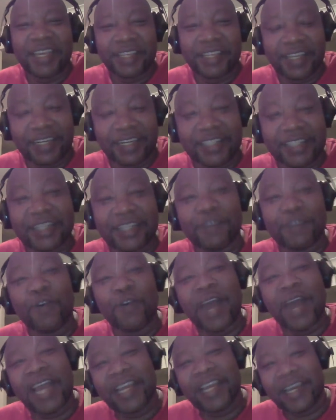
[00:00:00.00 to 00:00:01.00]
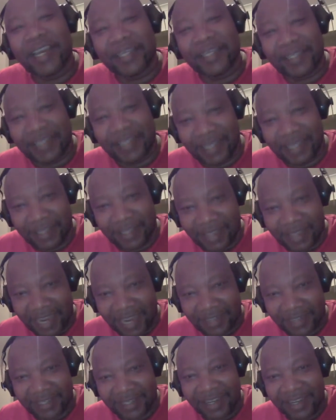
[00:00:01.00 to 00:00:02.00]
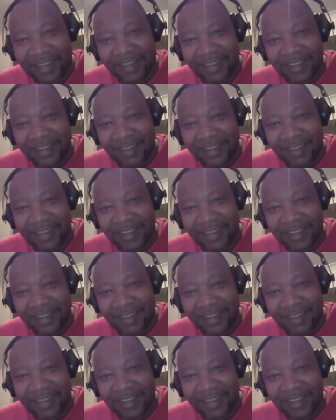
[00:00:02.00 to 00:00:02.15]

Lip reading: The reason why I say that,